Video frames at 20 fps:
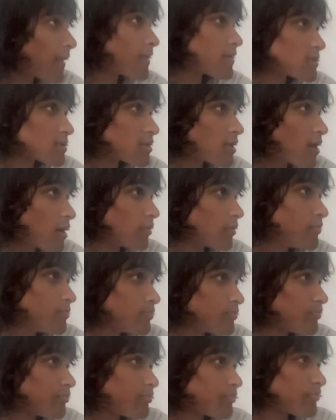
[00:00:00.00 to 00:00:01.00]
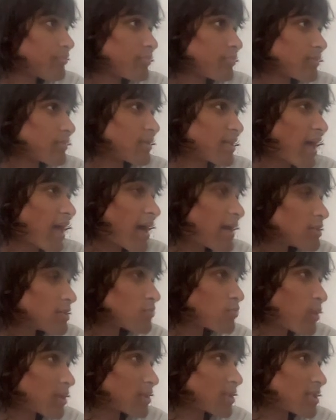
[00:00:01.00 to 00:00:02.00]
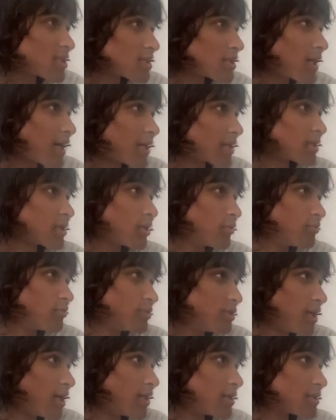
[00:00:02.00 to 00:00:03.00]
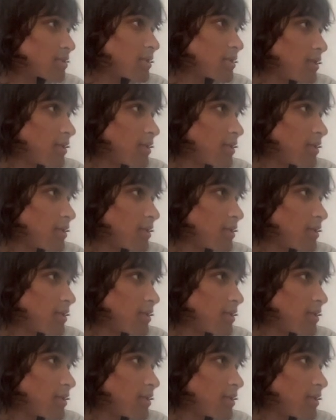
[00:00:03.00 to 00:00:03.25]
So that is what this line of code does.